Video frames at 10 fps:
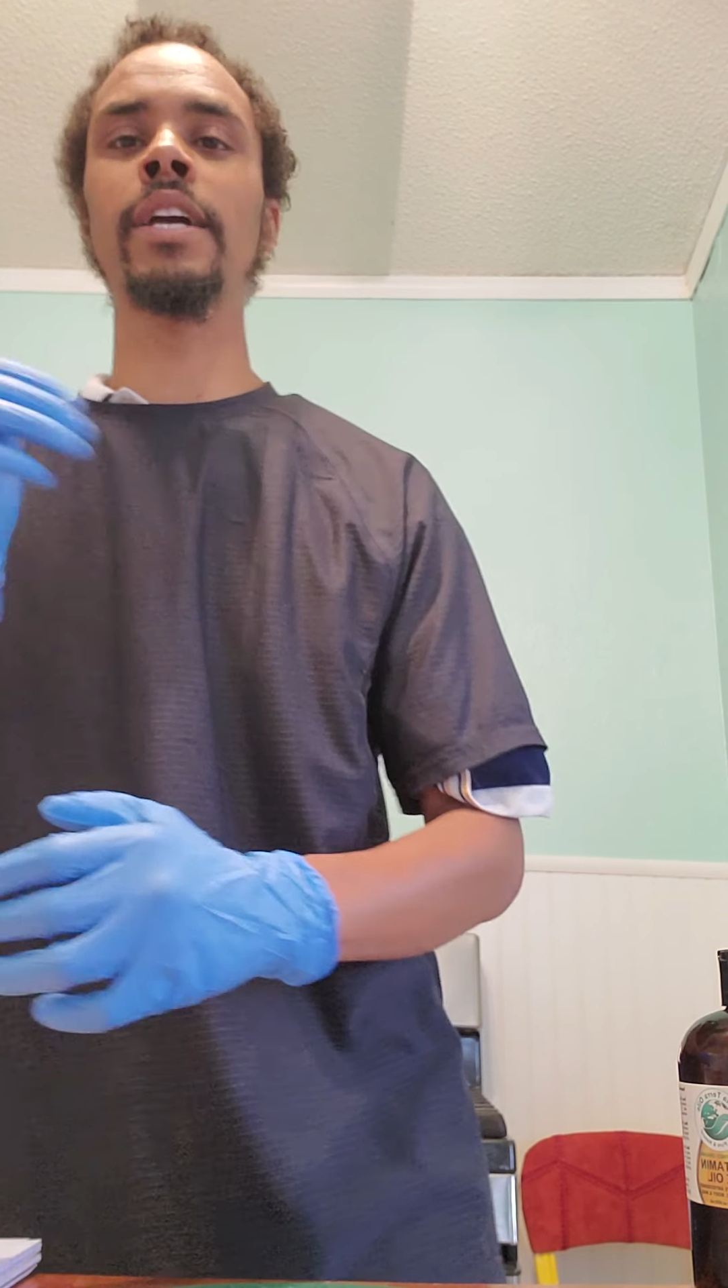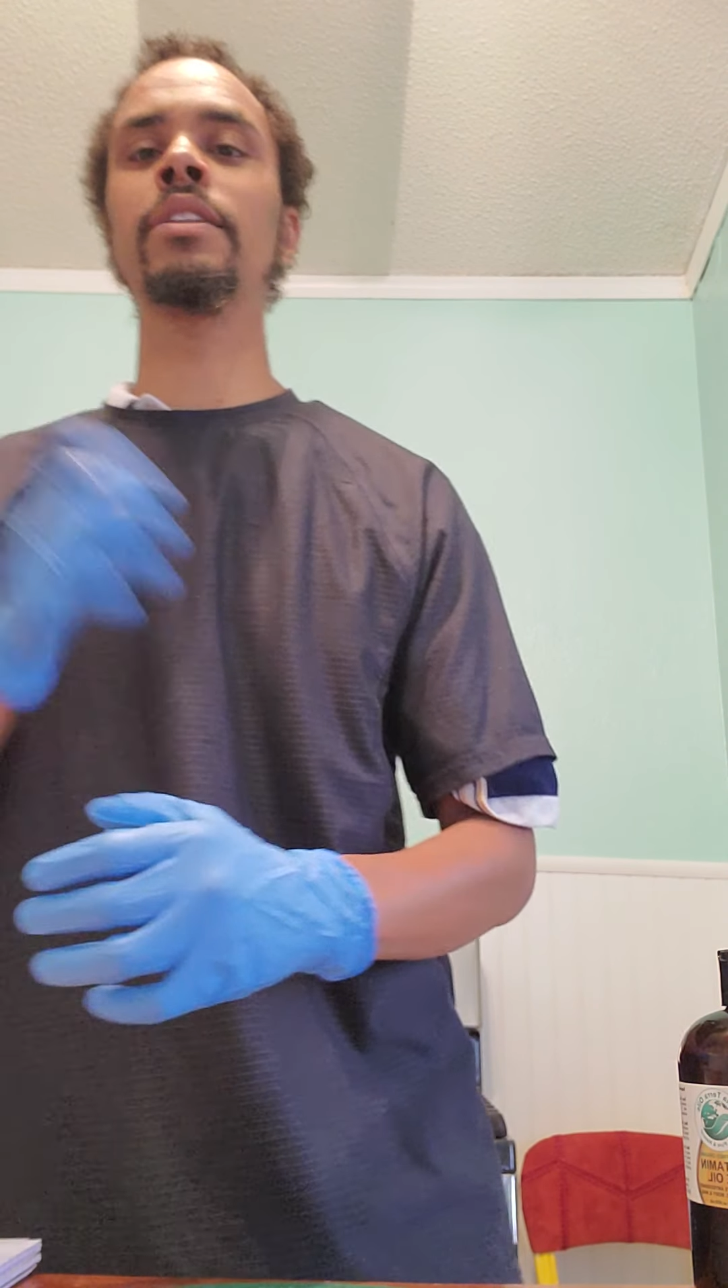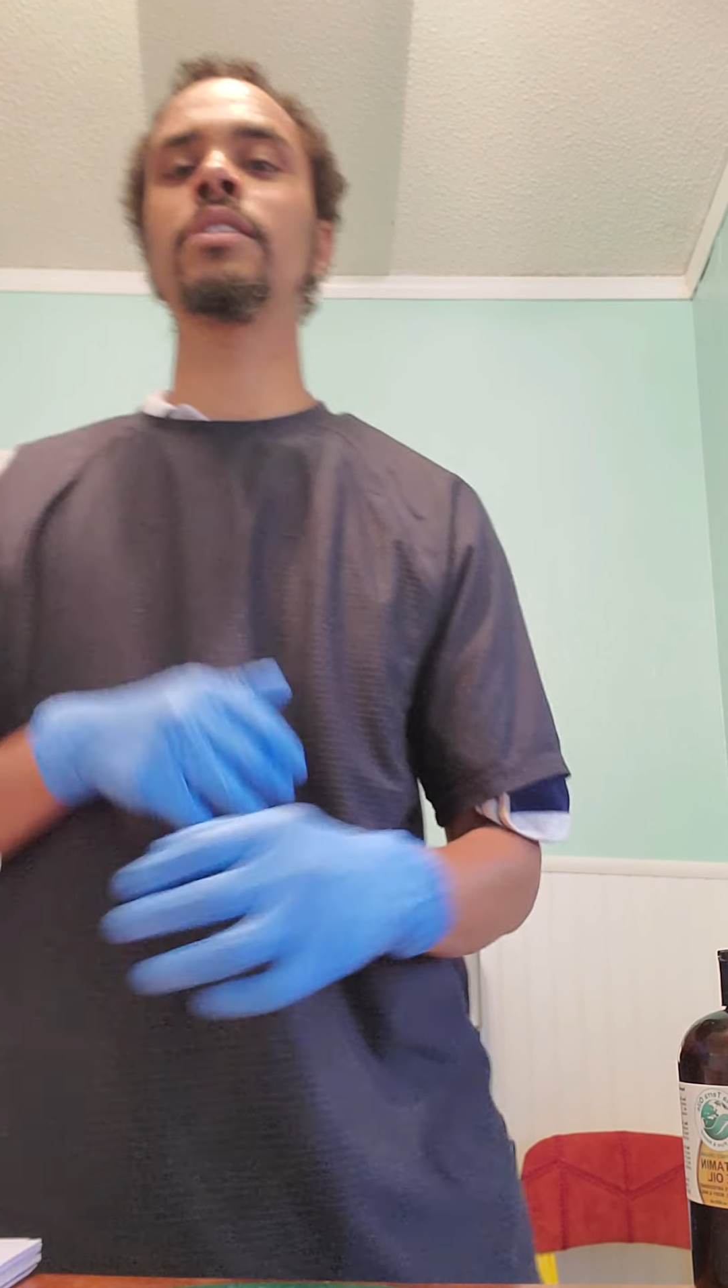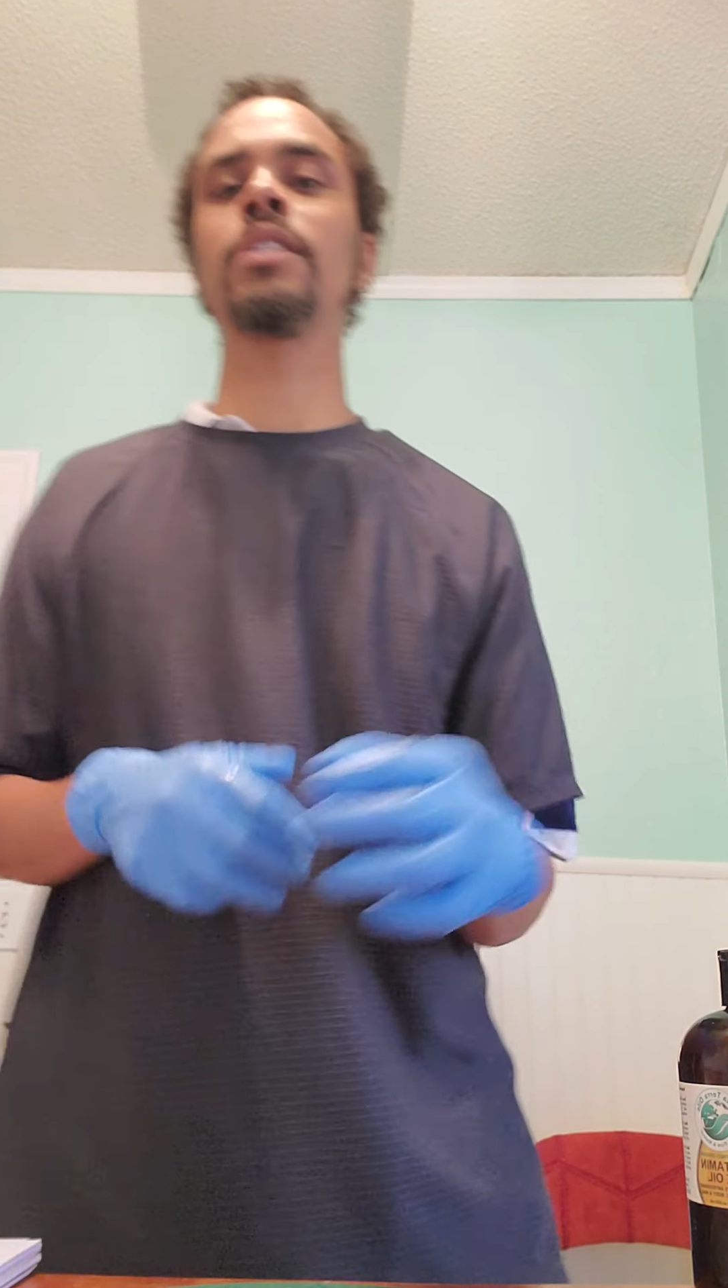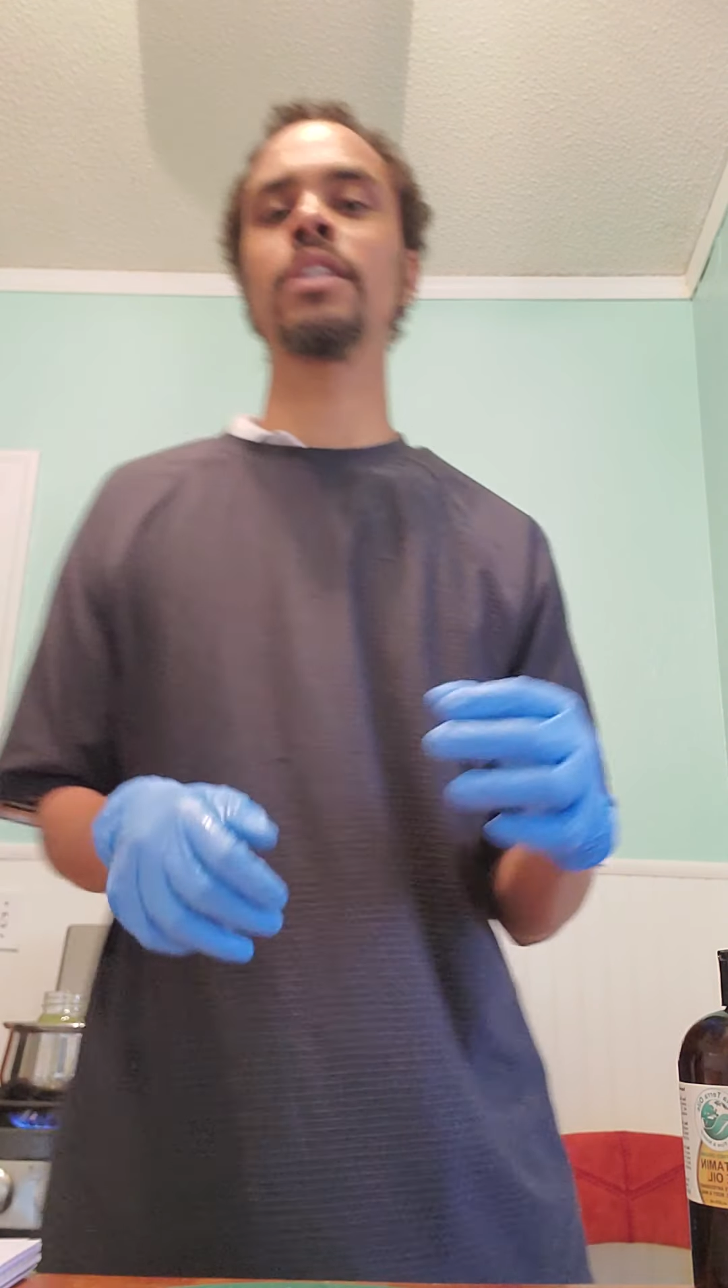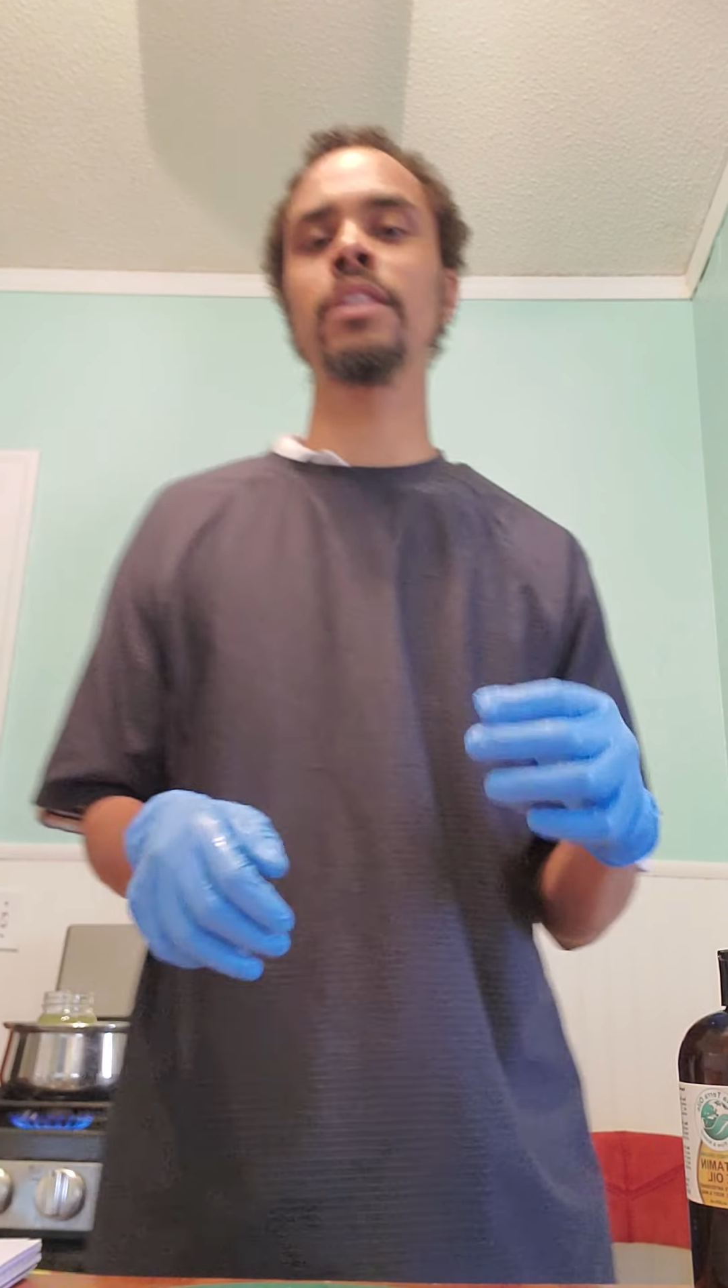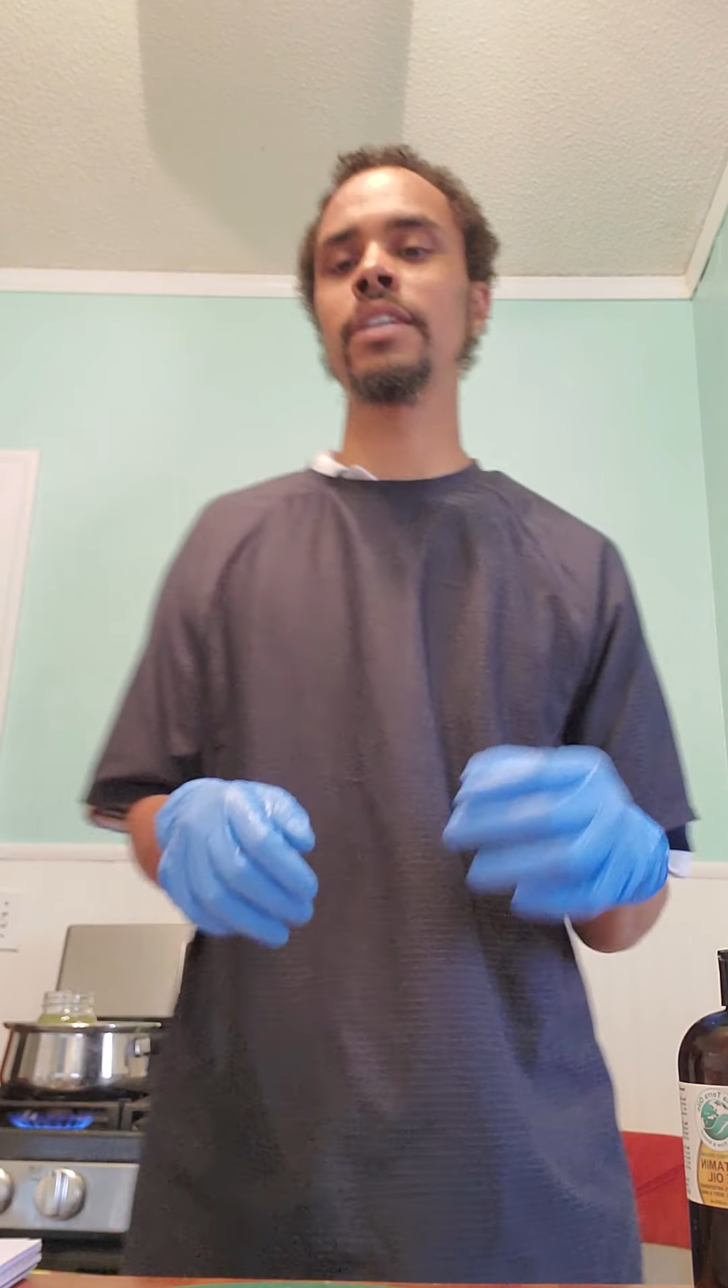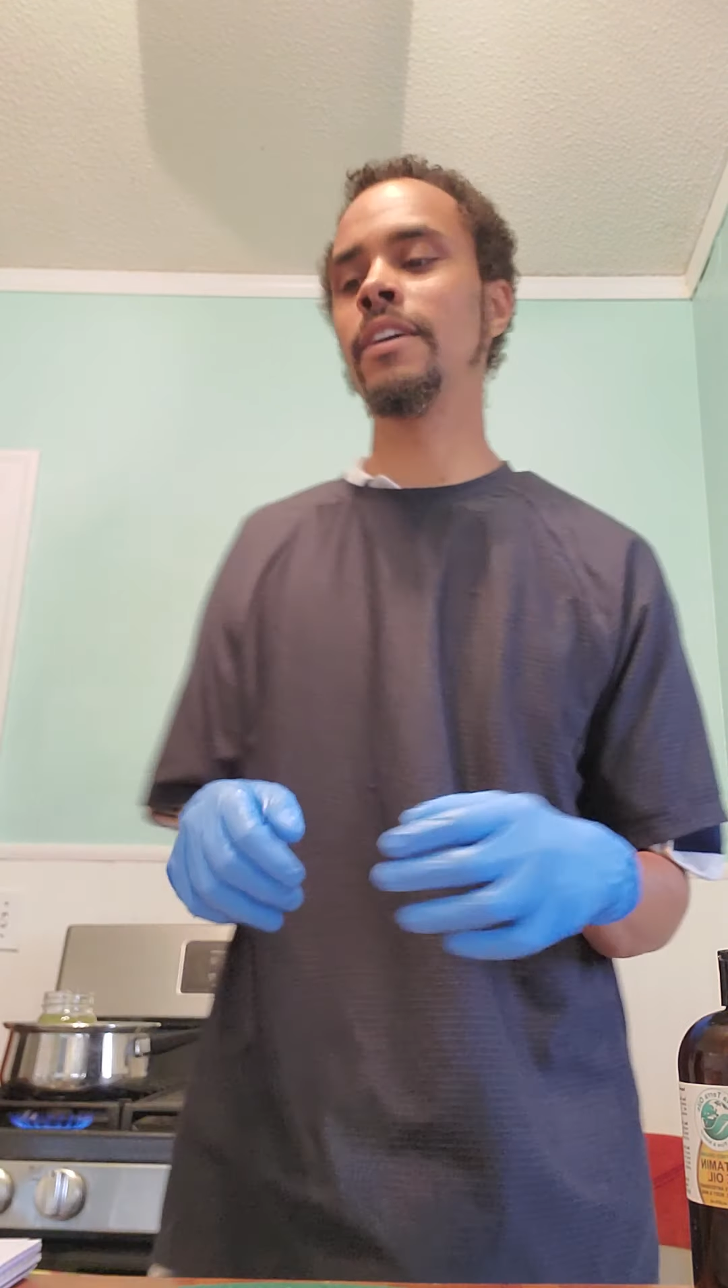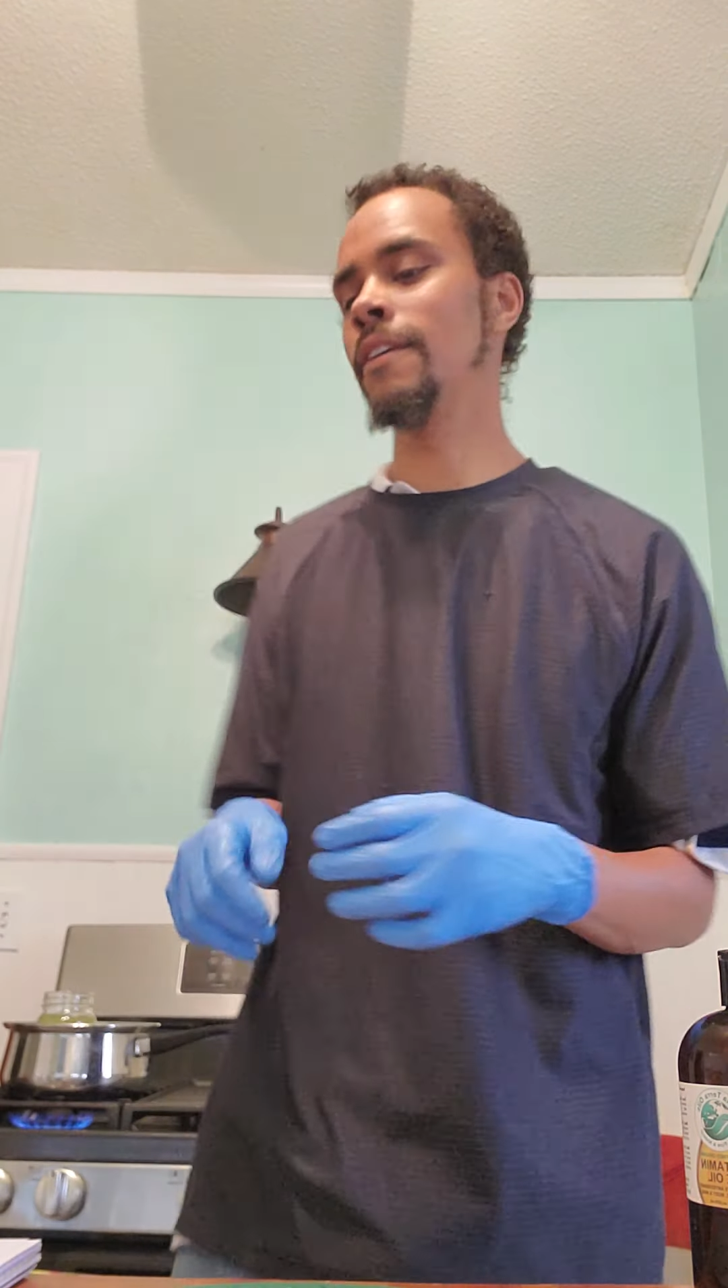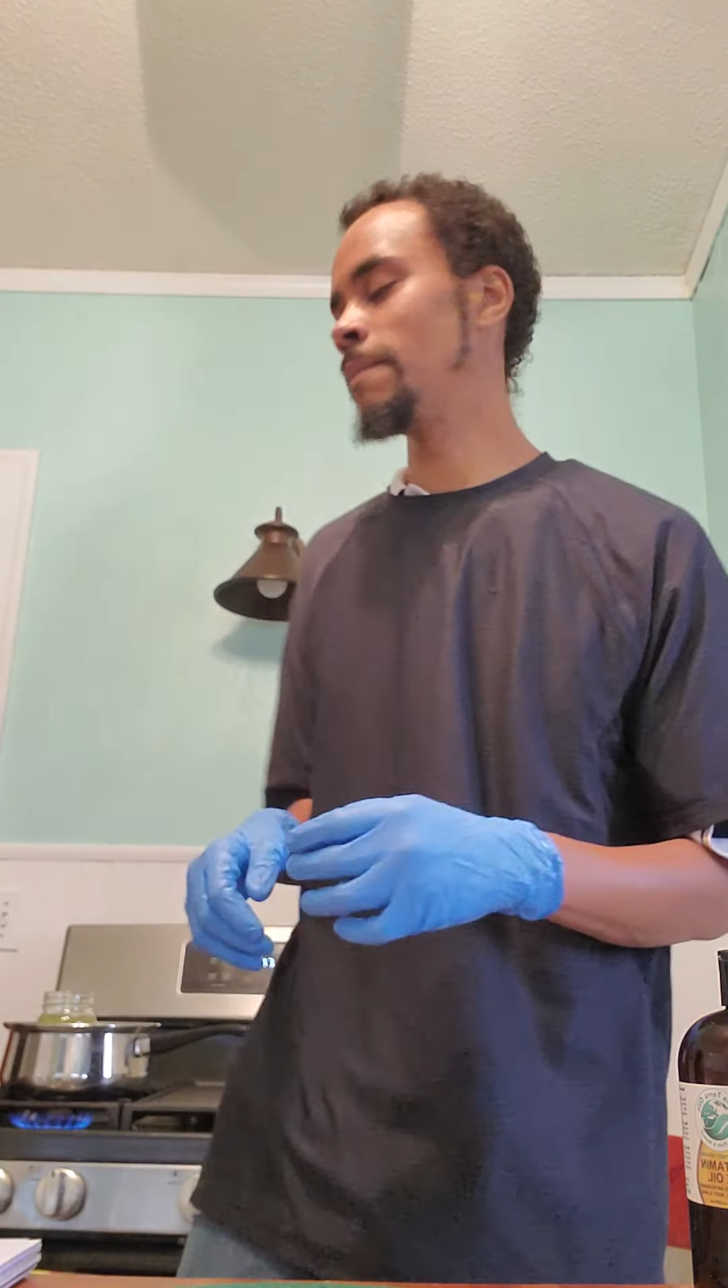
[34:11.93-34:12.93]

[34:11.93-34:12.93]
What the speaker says: instantly,